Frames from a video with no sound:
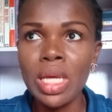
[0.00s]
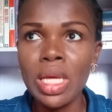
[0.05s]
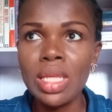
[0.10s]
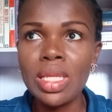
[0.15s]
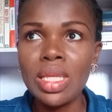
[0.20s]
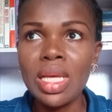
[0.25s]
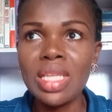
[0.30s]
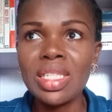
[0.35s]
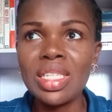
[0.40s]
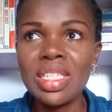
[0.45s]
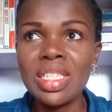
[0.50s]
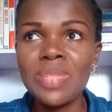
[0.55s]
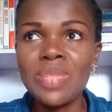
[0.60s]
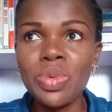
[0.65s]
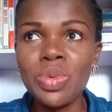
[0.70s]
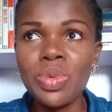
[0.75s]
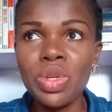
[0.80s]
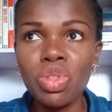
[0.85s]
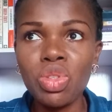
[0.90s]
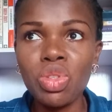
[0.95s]
That's the
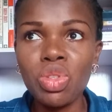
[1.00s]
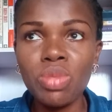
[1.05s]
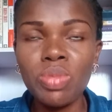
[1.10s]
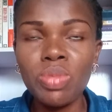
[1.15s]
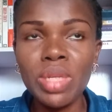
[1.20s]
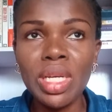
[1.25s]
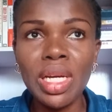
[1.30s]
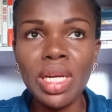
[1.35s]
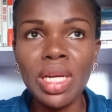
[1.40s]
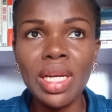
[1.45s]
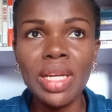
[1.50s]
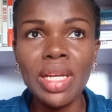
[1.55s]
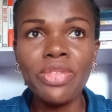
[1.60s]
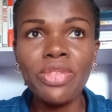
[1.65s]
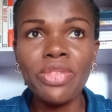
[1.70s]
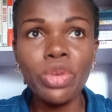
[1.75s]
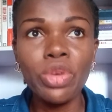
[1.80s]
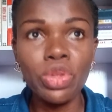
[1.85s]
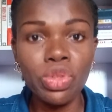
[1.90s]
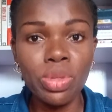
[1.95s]
inspiration behind
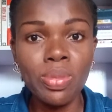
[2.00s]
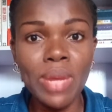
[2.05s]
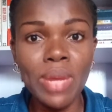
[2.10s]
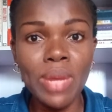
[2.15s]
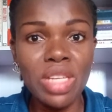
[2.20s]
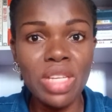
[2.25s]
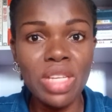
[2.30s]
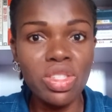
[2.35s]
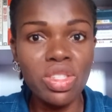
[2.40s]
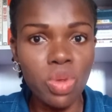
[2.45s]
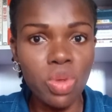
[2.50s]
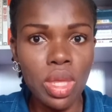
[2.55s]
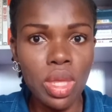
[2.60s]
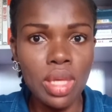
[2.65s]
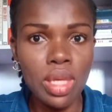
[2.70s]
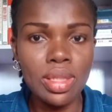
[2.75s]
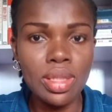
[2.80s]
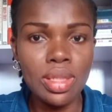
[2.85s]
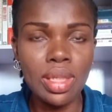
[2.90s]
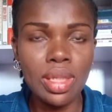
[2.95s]
furthering my
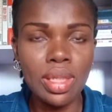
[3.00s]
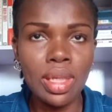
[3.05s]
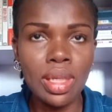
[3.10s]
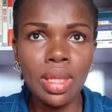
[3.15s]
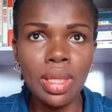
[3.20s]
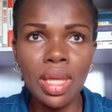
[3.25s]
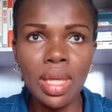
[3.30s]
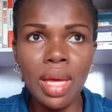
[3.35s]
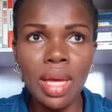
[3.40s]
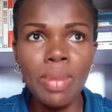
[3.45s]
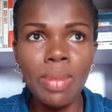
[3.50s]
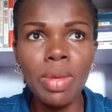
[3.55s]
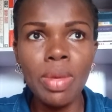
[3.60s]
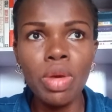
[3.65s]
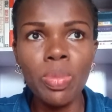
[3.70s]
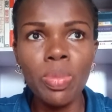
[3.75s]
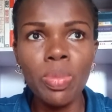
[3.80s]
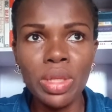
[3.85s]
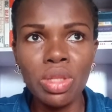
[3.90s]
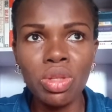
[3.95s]
studies in chemical
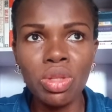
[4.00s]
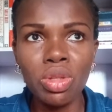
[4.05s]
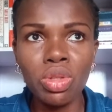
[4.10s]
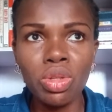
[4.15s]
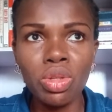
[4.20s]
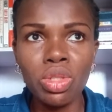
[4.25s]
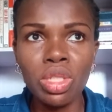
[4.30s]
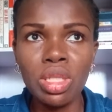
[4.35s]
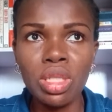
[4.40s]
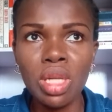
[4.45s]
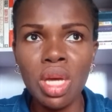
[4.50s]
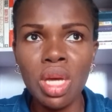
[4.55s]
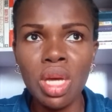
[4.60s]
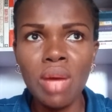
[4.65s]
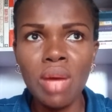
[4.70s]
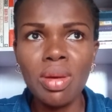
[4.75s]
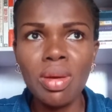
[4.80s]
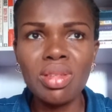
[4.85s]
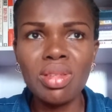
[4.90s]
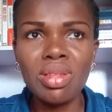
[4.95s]
pathology,
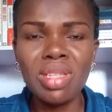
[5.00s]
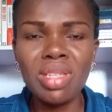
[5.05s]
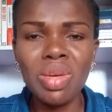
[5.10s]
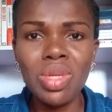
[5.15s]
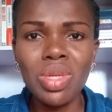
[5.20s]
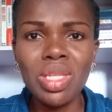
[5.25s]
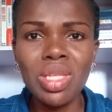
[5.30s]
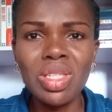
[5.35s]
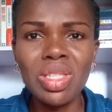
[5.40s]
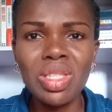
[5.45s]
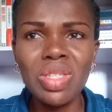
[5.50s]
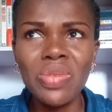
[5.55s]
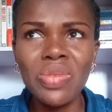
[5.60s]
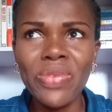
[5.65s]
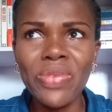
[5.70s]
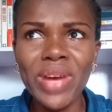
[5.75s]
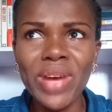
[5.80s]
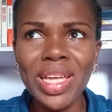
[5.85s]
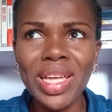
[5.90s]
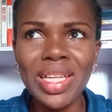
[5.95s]
because I wanted to
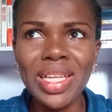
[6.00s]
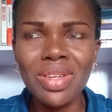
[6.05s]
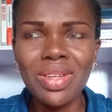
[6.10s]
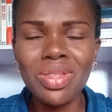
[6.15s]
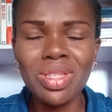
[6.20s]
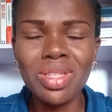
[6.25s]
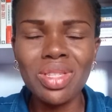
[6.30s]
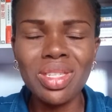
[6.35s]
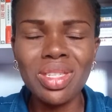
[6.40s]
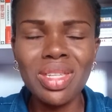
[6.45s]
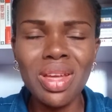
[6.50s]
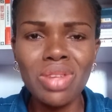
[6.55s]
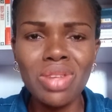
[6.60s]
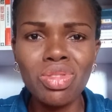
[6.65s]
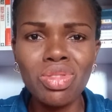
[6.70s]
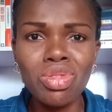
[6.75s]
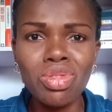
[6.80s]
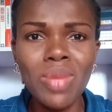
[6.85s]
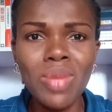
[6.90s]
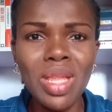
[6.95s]
find out. There are
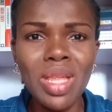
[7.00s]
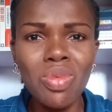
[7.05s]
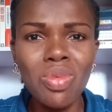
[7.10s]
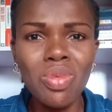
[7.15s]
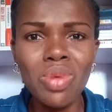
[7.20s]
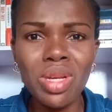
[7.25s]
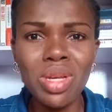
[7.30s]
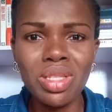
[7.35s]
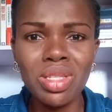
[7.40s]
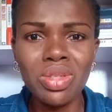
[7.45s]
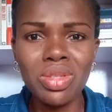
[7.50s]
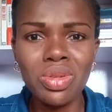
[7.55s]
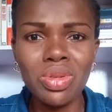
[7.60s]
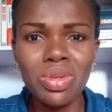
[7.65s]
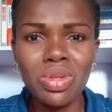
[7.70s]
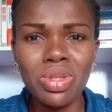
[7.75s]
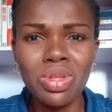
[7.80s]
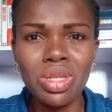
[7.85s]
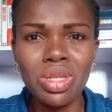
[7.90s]
so many questions